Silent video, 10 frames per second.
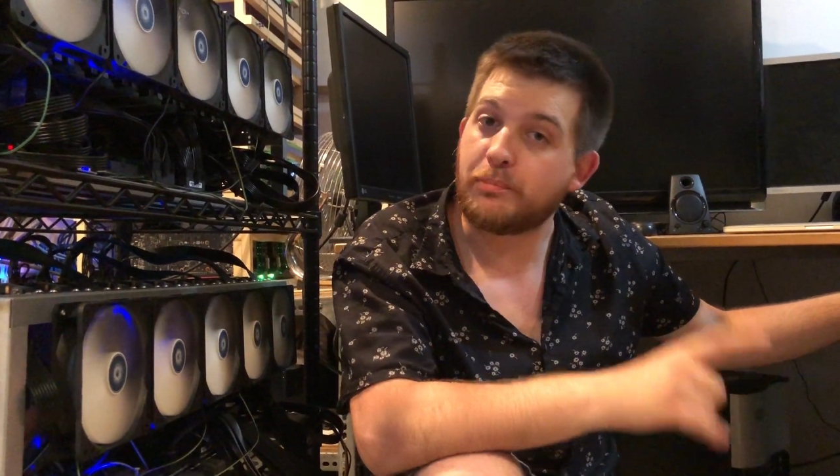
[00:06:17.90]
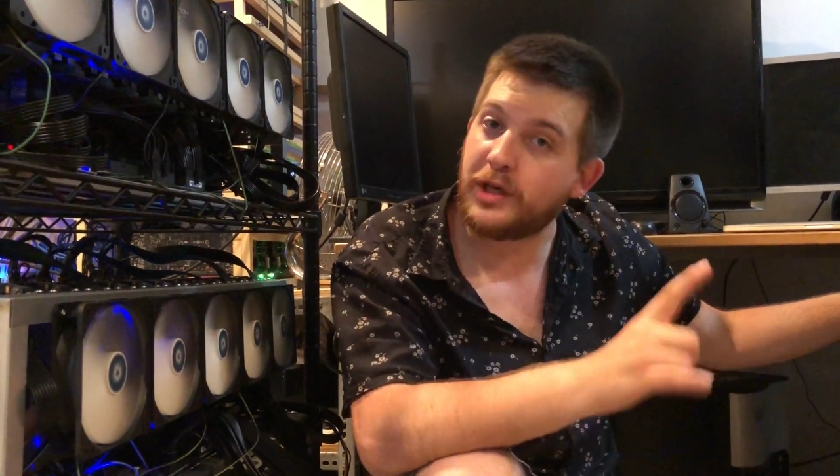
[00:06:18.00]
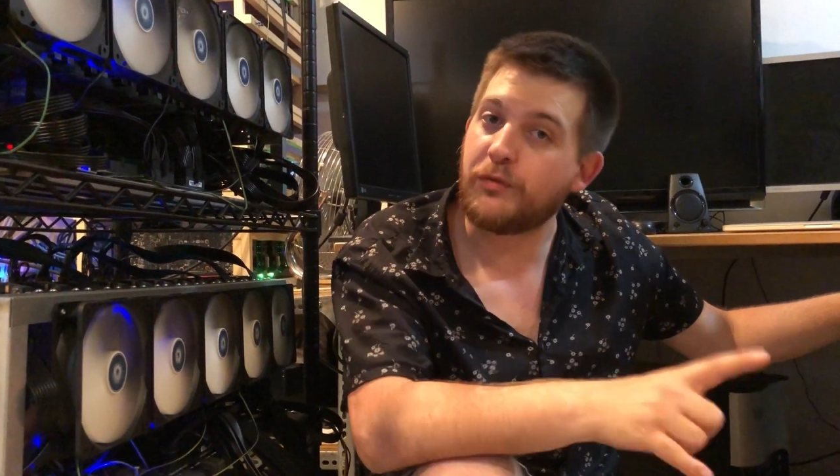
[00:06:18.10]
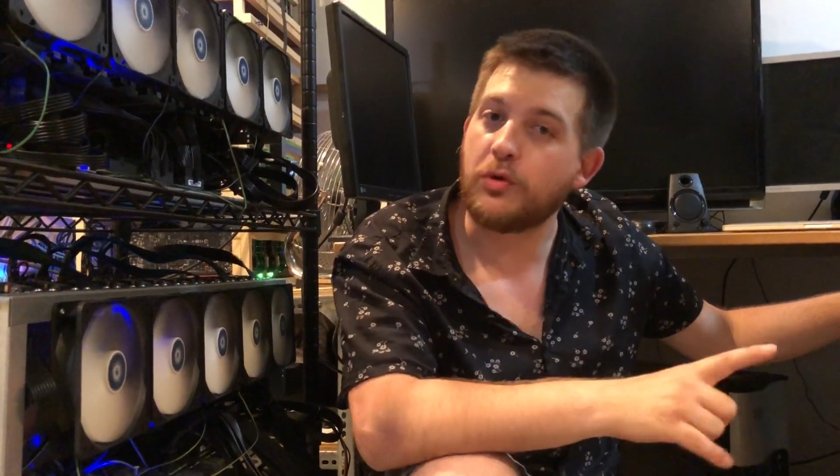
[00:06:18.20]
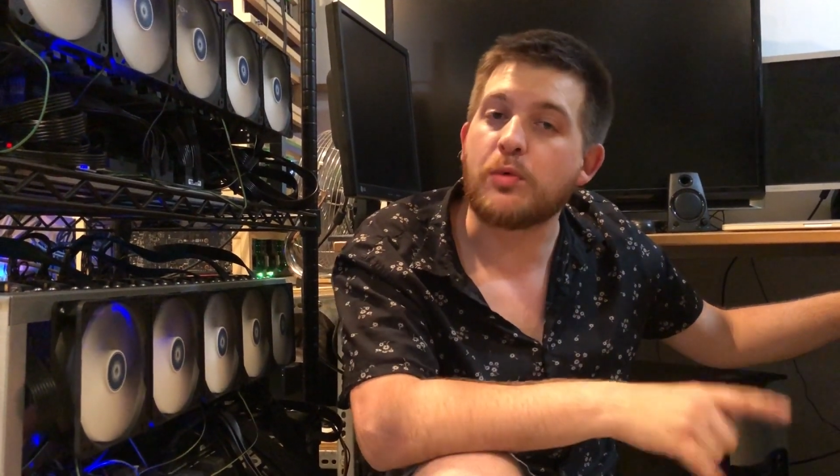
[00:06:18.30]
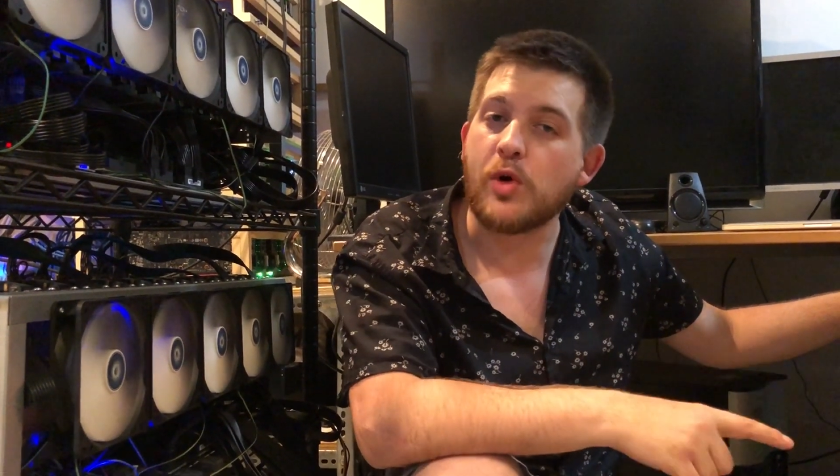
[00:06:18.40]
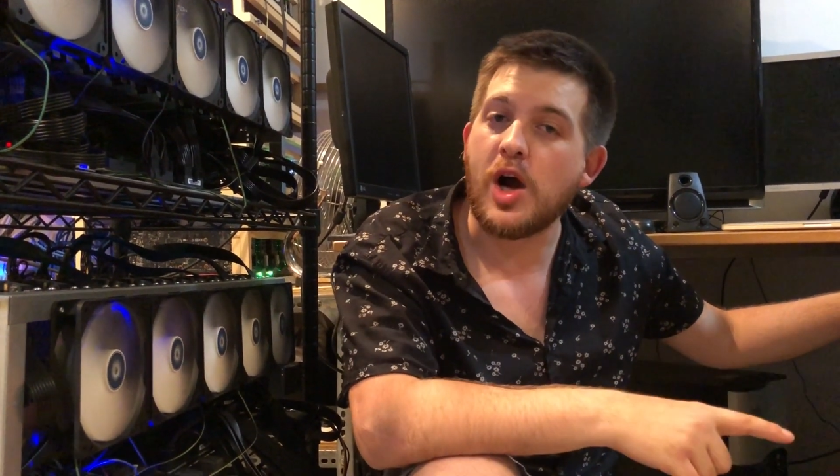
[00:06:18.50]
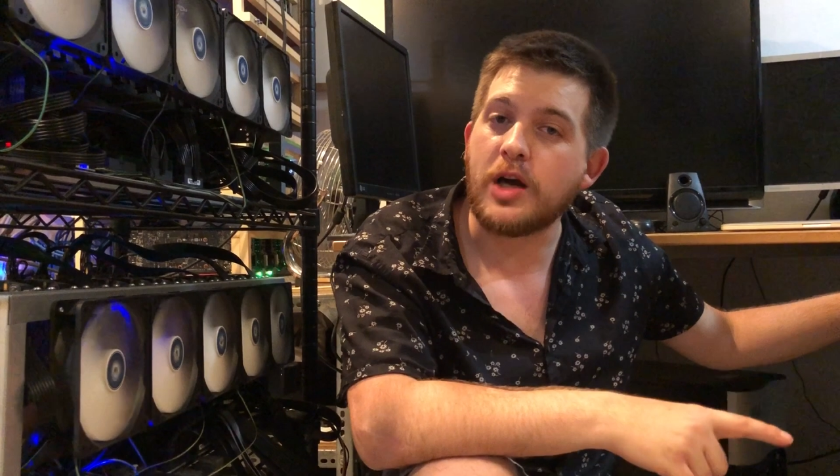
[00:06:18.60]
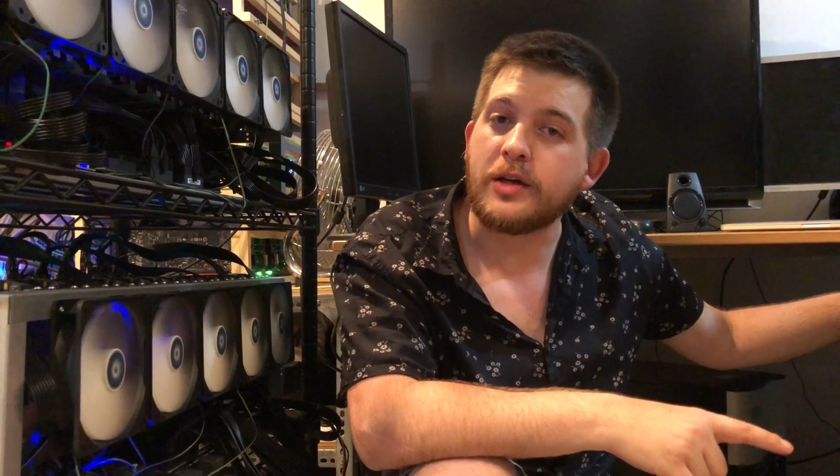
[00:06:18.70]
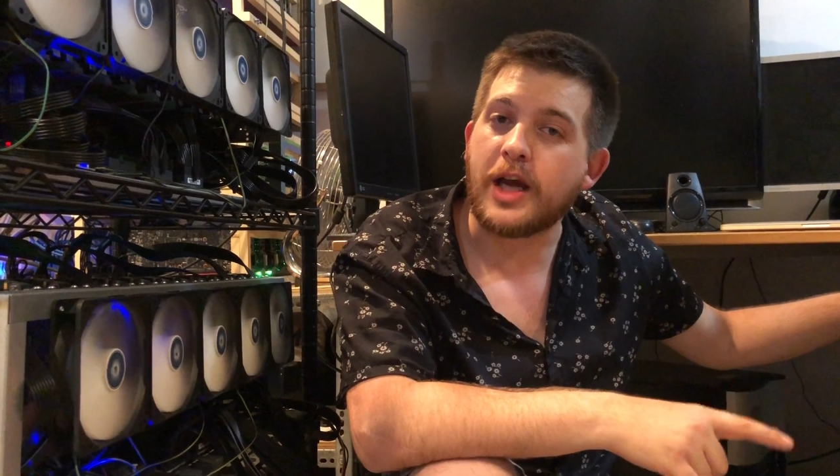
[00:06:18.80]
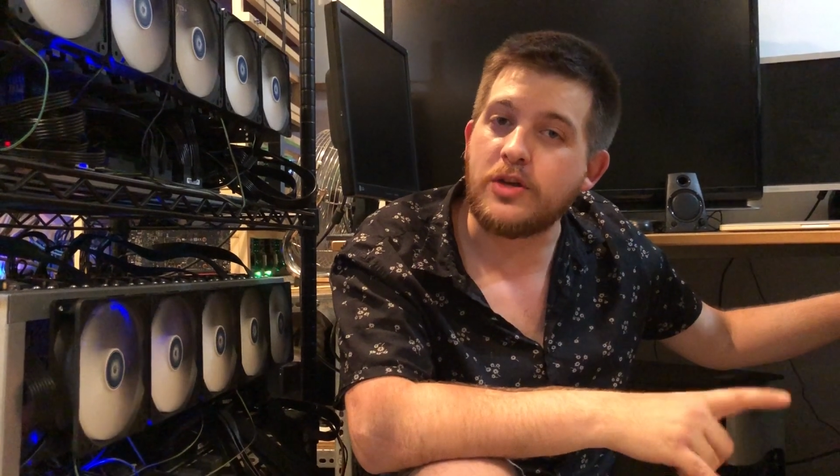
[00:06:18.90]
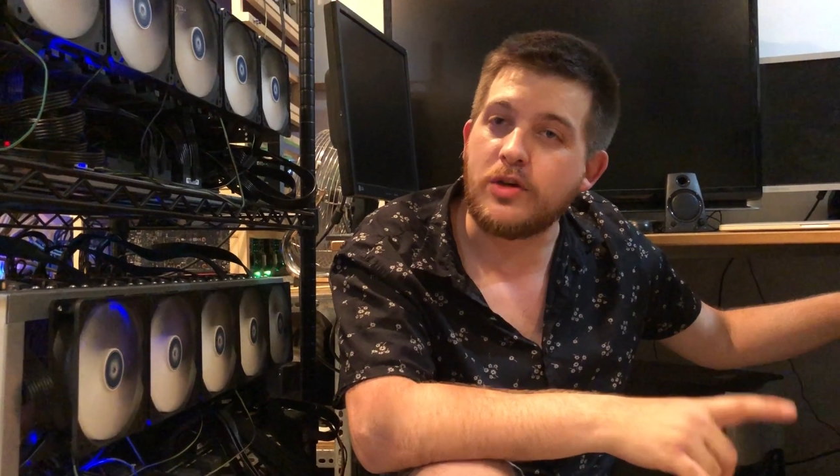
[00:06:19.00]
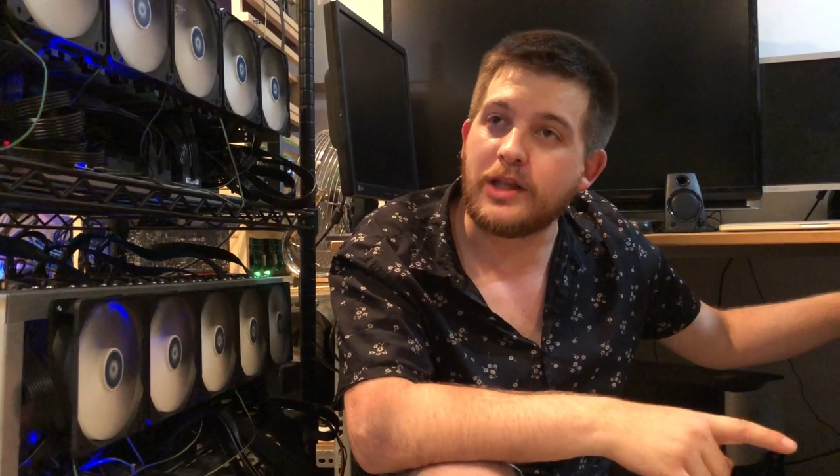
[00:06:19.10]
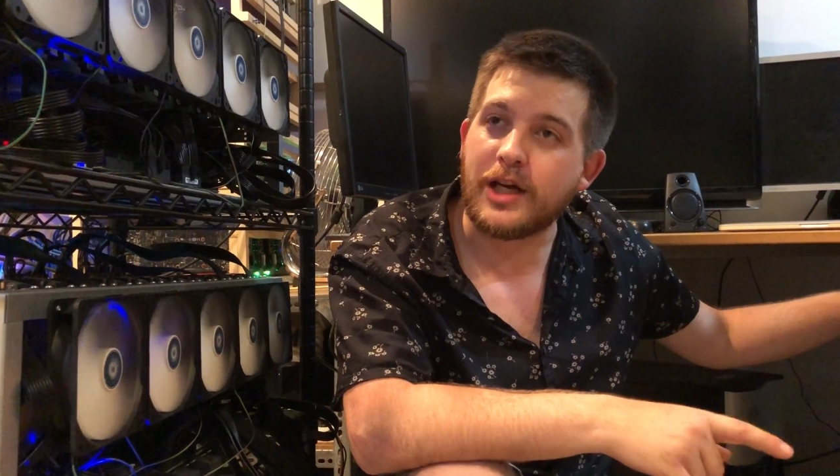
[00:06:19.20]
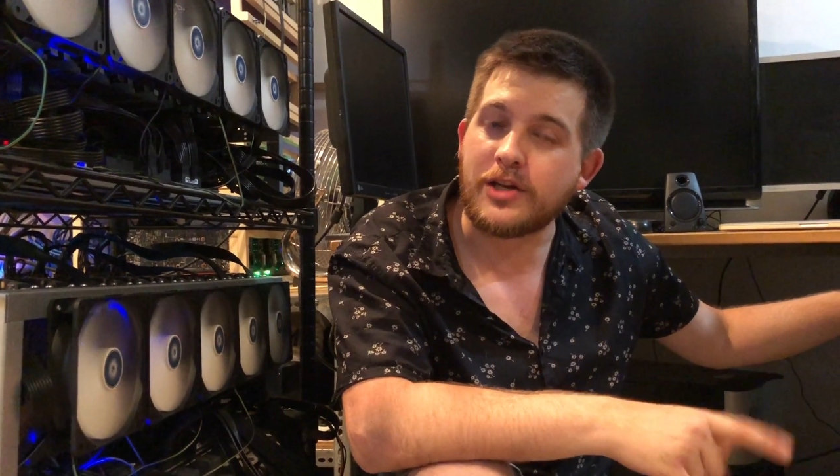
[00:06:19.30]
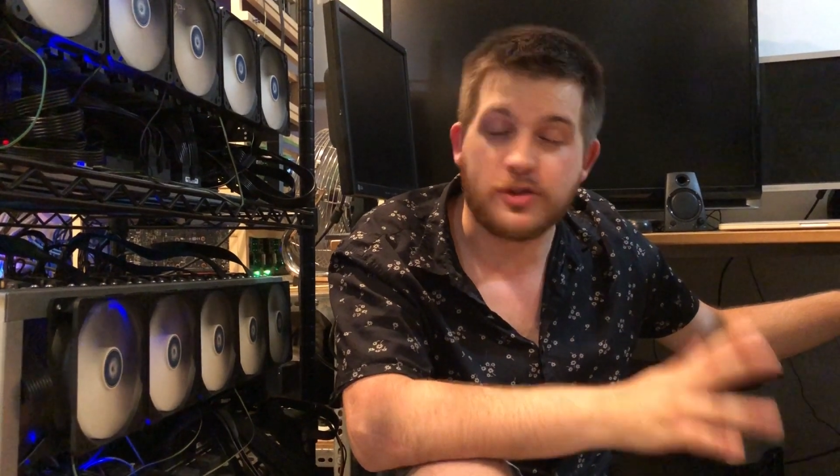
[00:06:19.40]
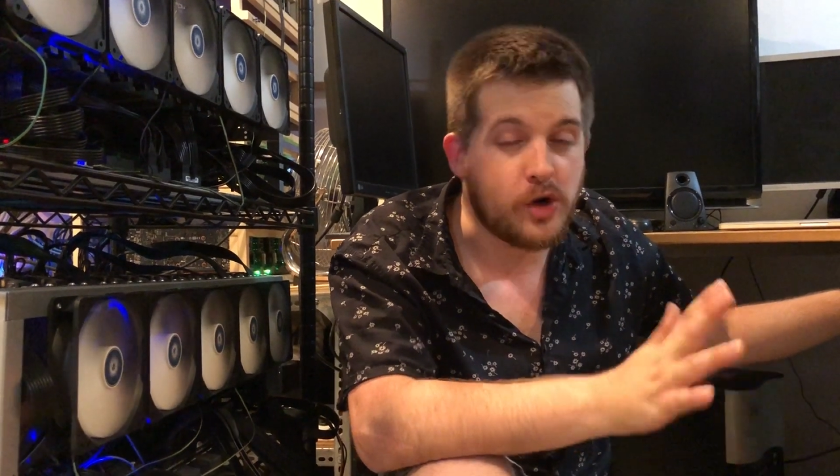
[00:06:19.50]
But if we're wrong, and you can let us